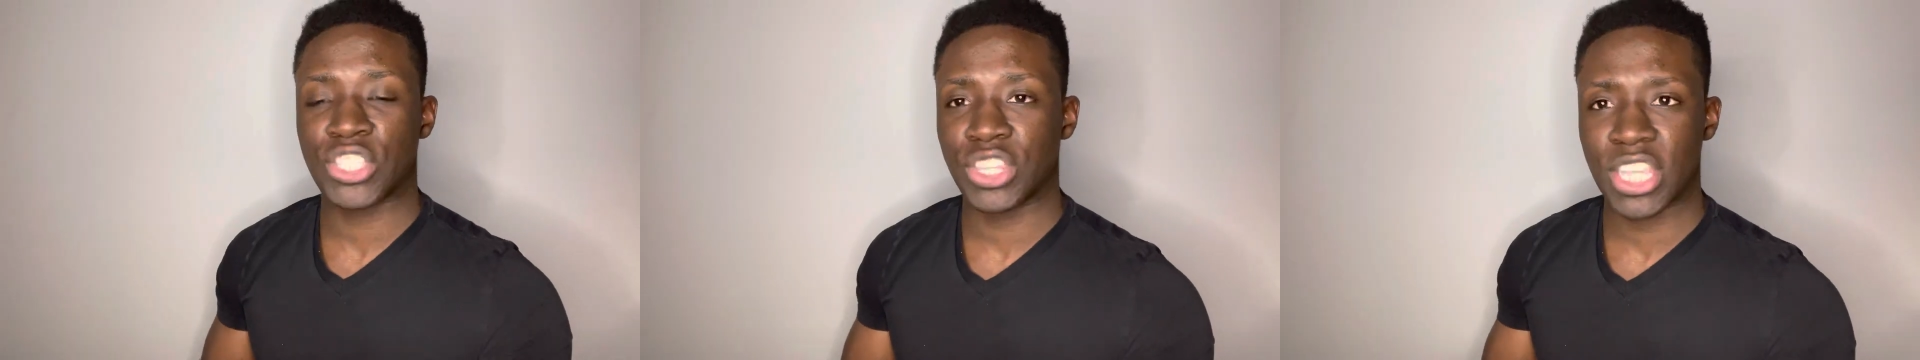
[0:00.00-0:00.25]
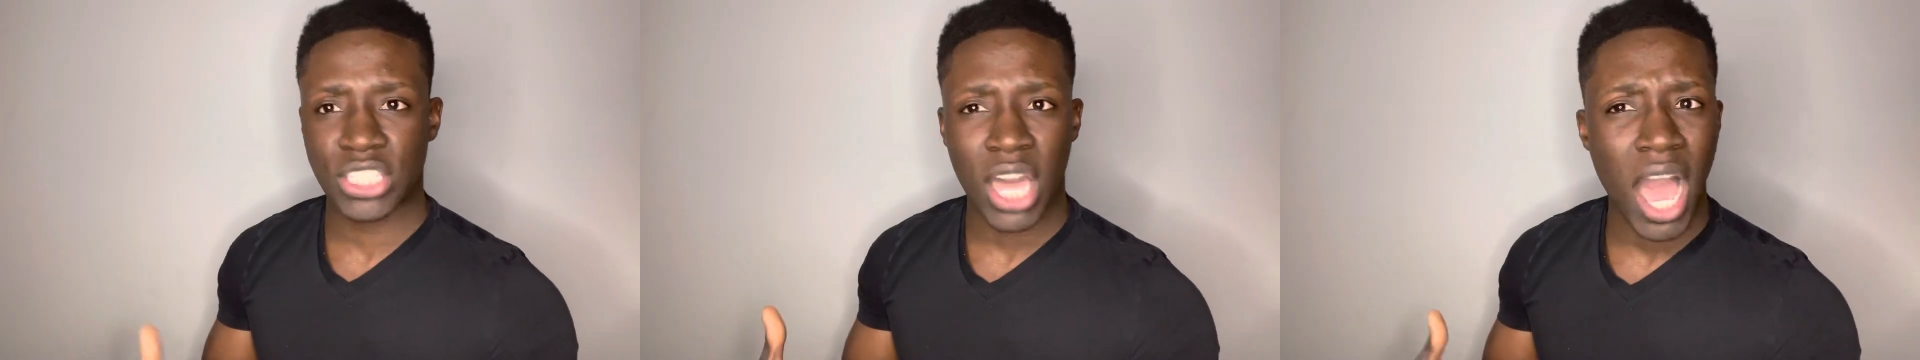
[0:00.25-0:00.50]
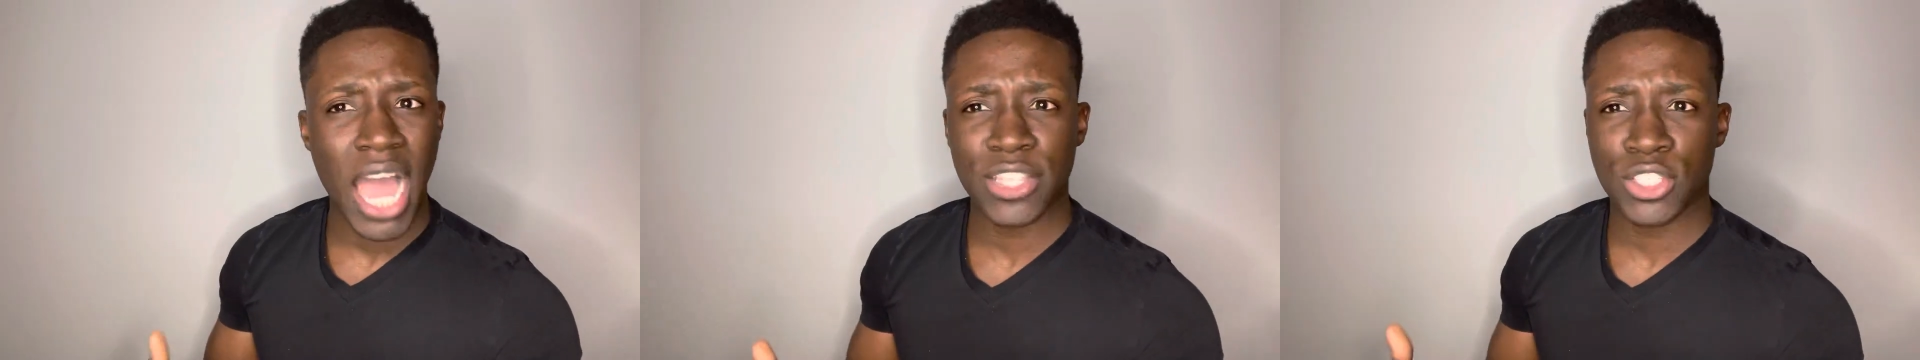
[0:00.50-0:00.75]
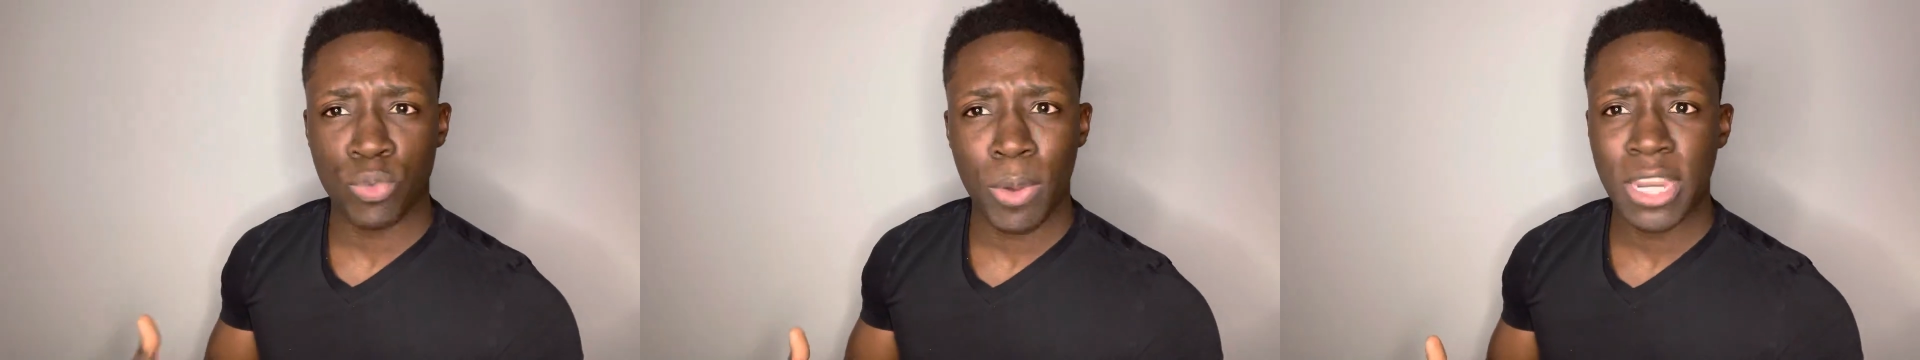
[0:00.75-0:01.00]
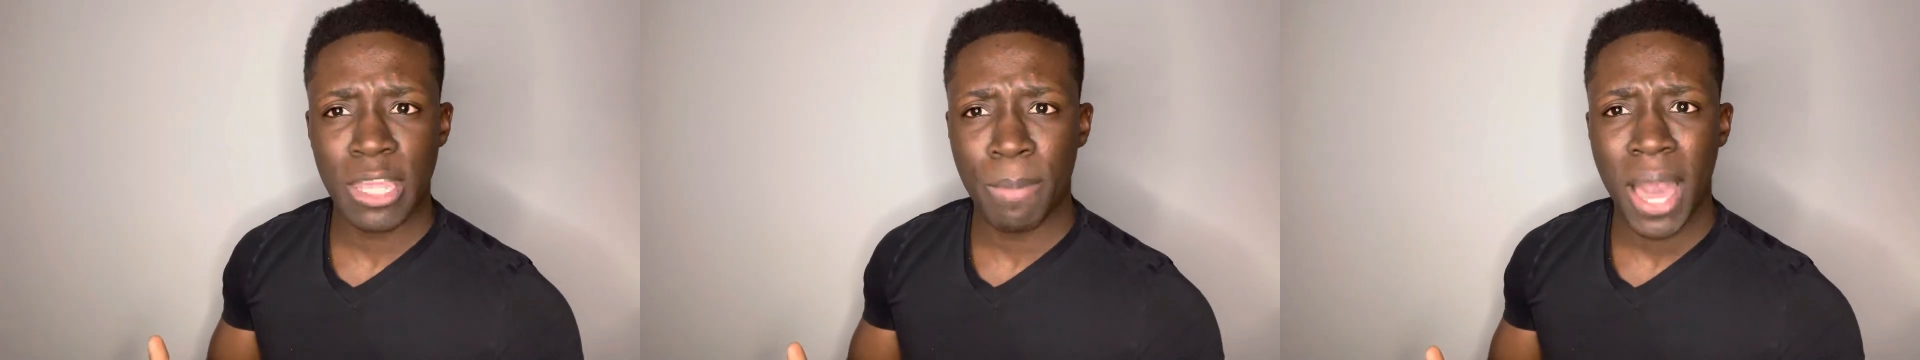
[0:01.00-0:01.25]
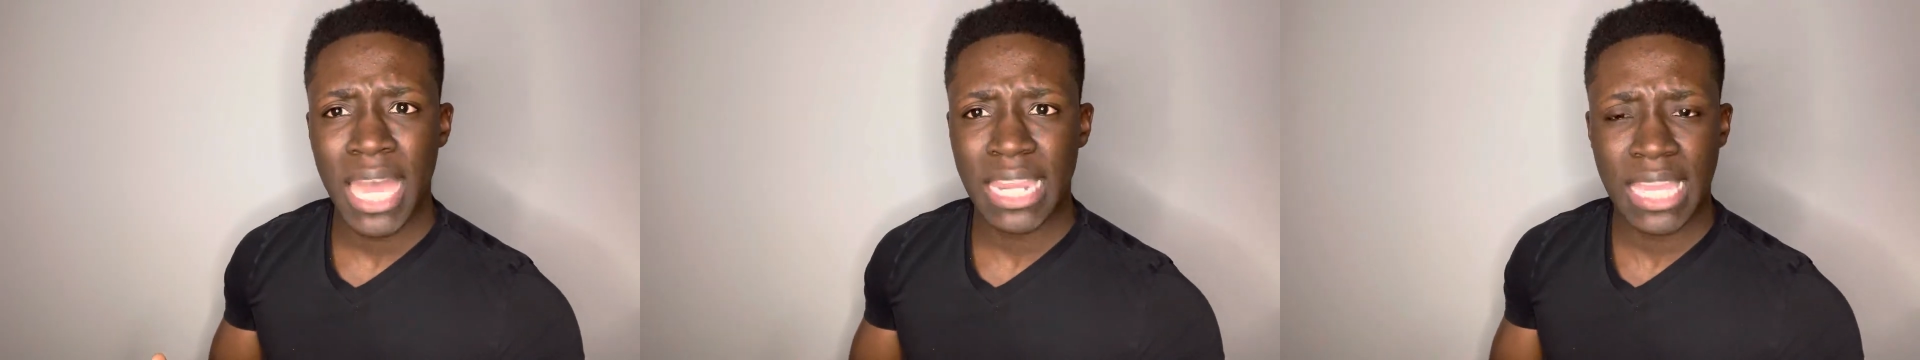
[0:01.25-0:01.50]
to this hot, sweaty
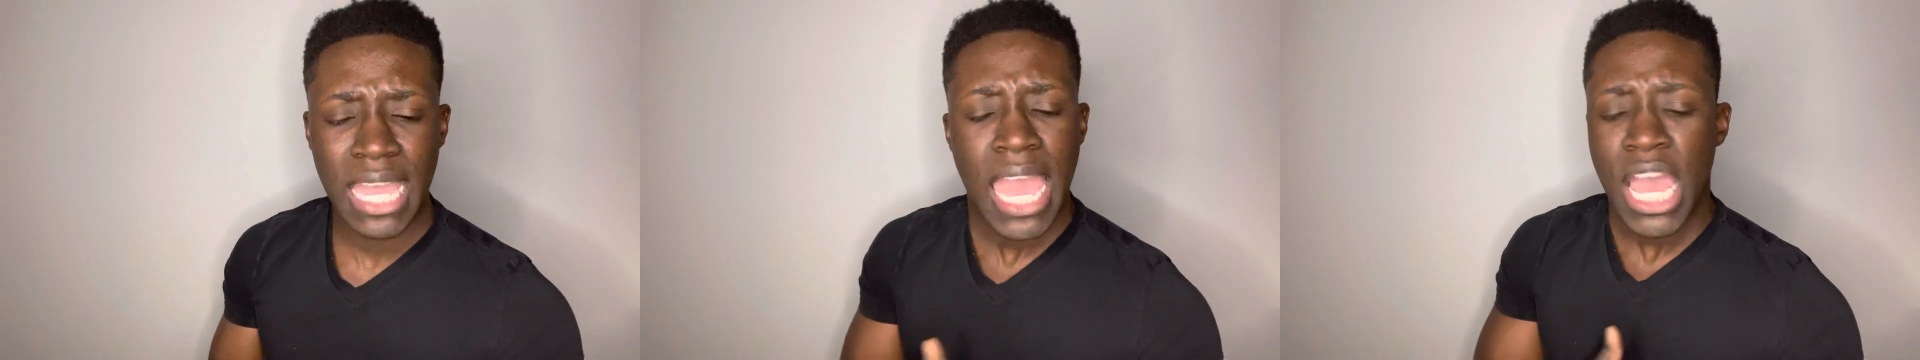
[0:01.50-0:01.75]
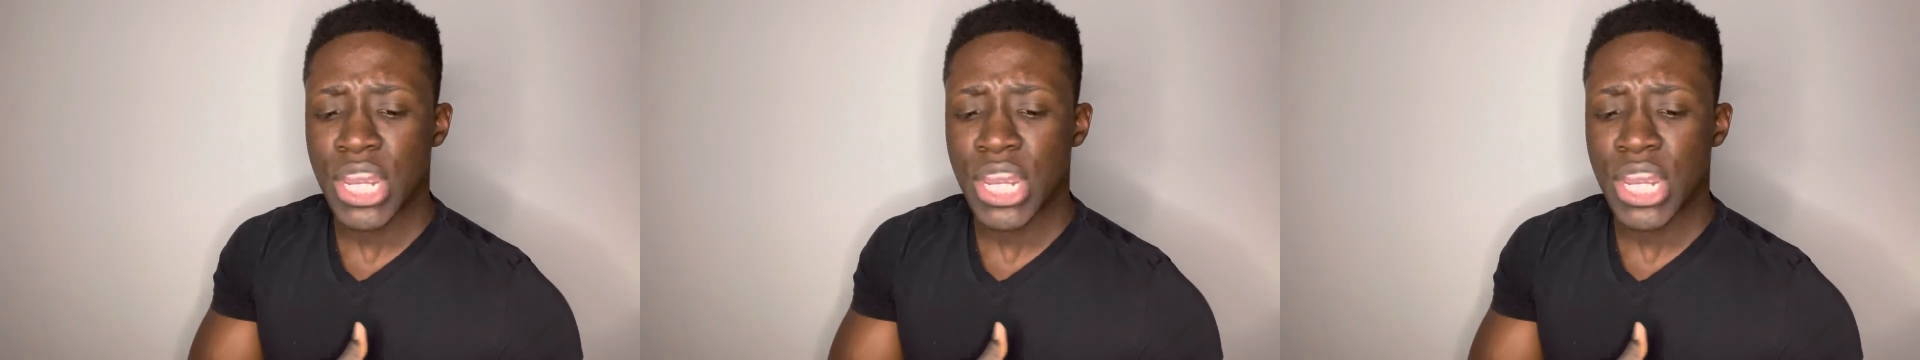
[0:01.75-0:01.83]
body,